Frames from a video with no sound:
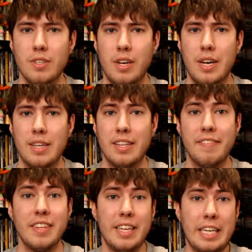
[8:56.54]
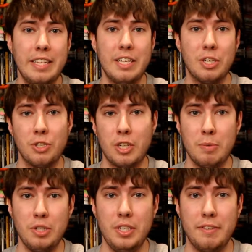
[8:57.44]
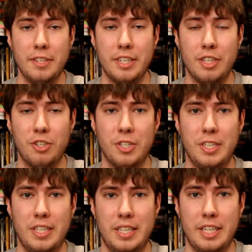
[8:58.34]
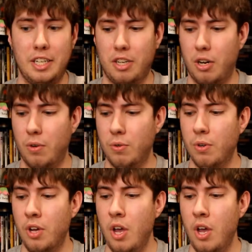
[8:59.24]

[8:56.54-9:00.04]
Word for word: uh, leave a link in the description if you're interested in getting your own